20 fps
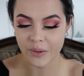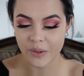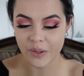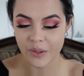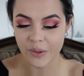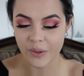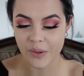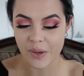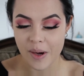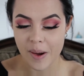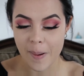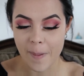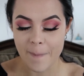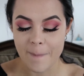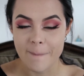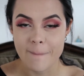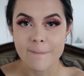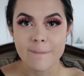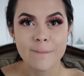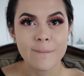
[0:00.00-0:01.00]
so
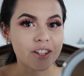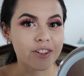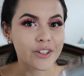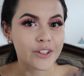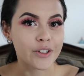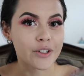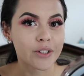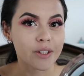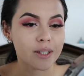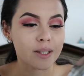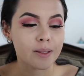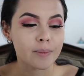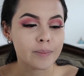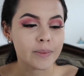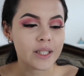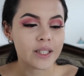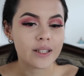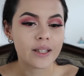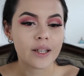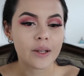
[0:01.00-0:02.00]
they're all gonna
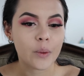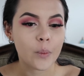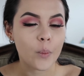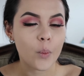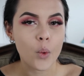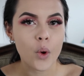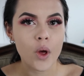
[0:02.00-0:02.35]
be like...